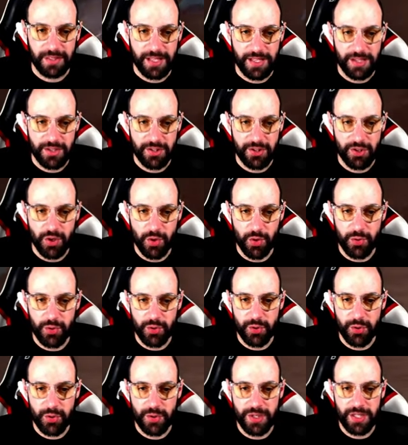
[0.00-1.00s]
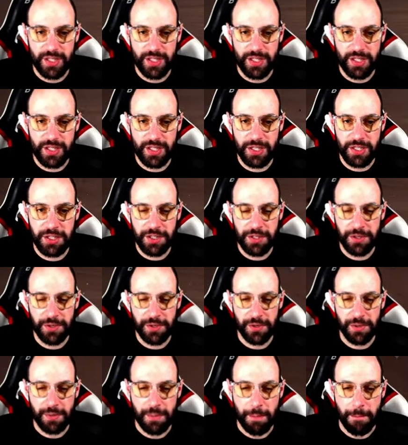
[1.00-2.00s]
let's go to
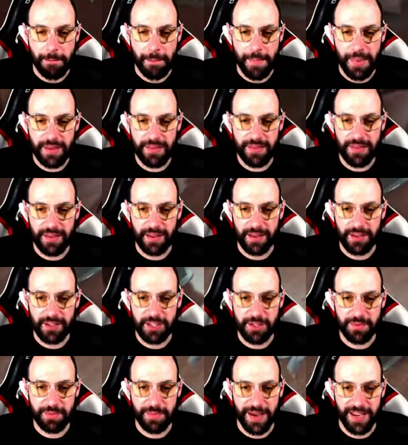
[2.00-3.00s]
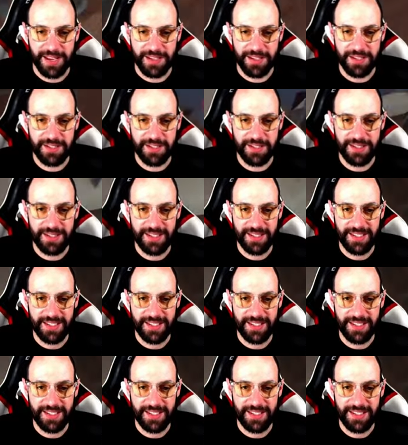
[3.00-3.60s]
the mythic space